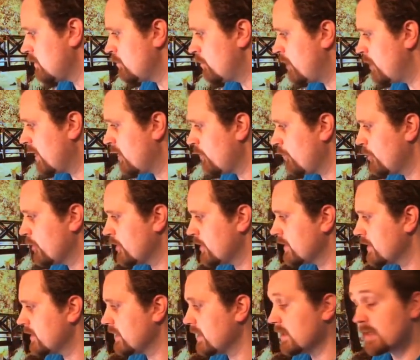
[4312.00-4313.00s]
Bell
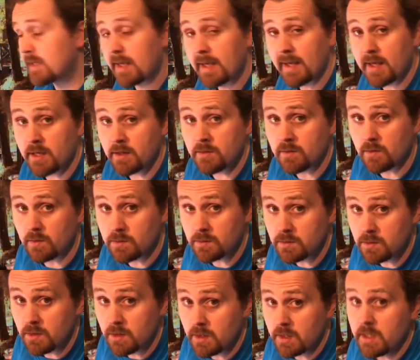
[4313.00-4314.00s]
Book and Candle,
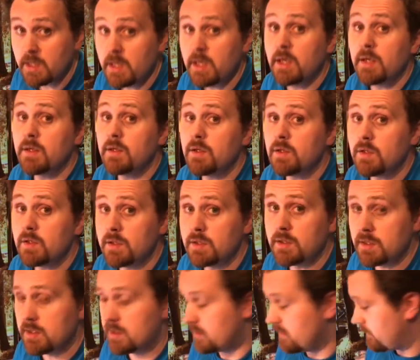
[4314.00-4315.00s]

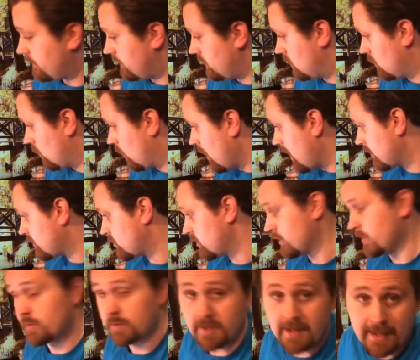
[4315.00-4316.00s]
if you're watching,
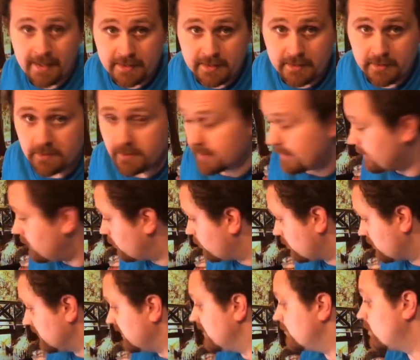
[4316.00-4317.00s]
you're not here, I don't
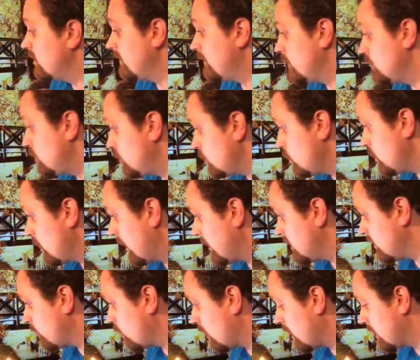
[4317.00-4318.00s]
believe, but if you do end
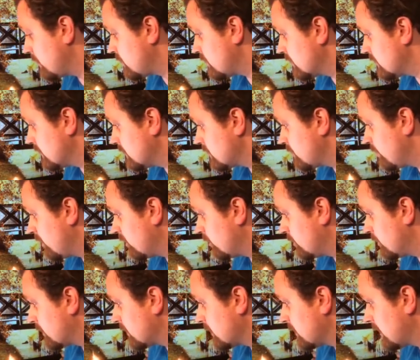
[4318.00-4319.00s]
up watching this, Bell
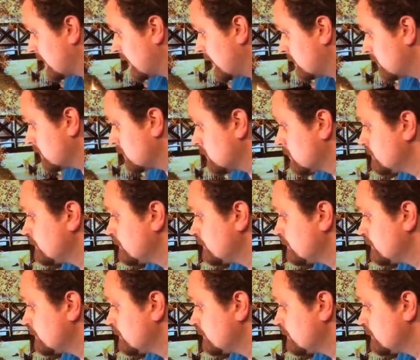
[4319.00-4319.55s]
Book and Candle,